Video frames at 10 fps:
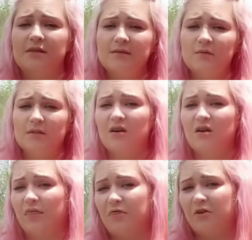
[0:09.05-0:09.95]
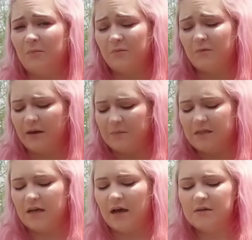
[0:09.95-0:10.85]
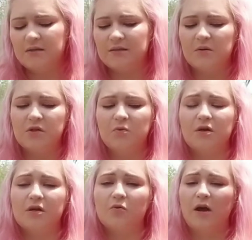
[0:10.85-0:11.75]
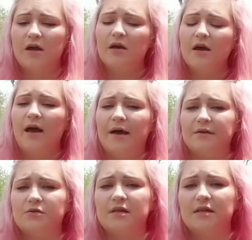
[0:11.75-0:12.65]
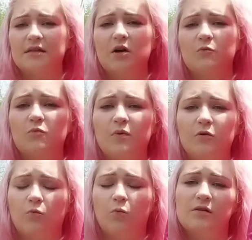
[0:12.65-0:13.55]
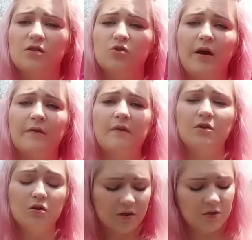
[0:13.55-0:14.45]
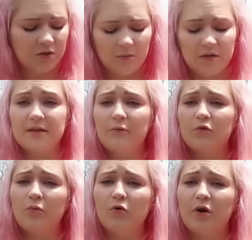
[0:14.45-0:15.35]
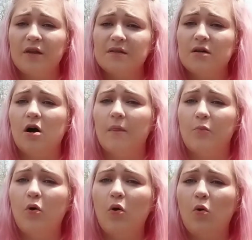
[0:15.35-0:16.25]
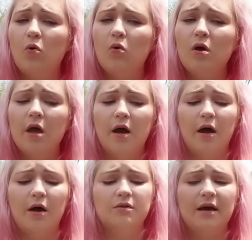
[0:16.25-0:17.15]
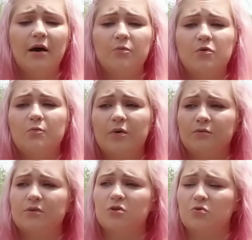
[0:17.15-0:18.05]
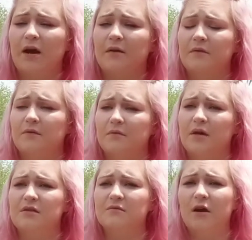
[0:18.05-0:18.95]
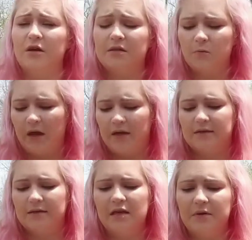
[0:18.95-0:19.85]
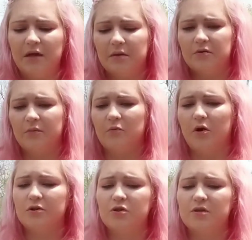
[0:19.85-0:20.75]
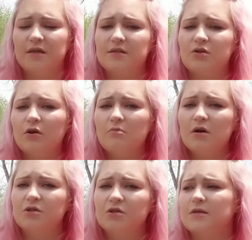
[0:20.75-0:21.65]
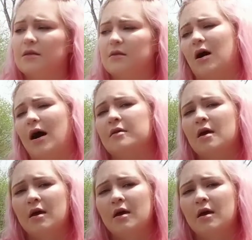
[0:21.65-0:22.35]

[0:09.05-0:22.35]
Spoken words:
This one's called thumb flips. This is going to be a really great exercise to help you build wrist strength, and you can do them in several points on the pole to help you build strength in various ways and keep it a little bit more interesting. So you're going to want to do these a lot.